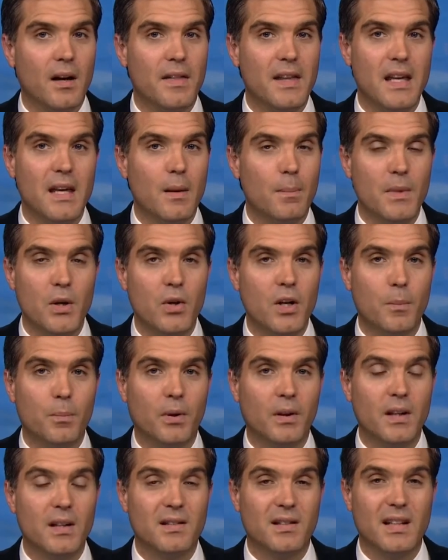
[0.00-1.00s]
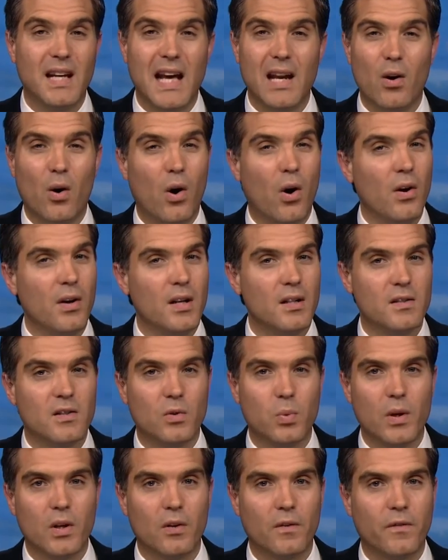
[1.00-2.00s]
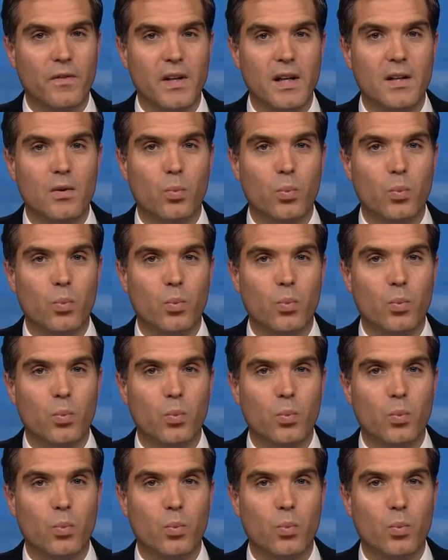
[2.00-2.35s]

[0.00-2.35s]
the Munich police, again, on its Twitter feed,